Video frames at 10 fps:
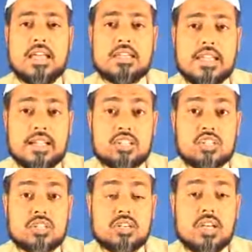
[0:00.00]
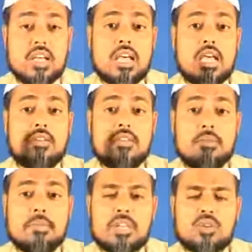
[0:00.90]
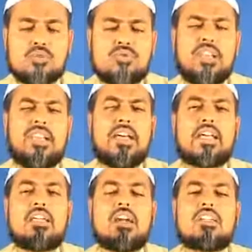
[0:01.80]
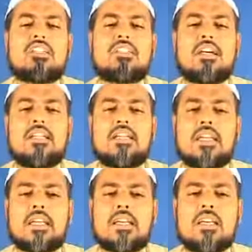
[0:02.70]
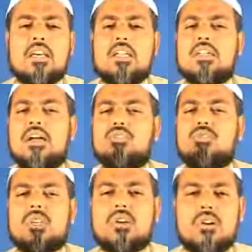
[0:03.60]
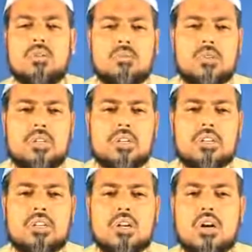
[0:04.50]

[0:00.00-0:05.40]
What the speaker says: And next, he will make you feel like not studying, not doing homework,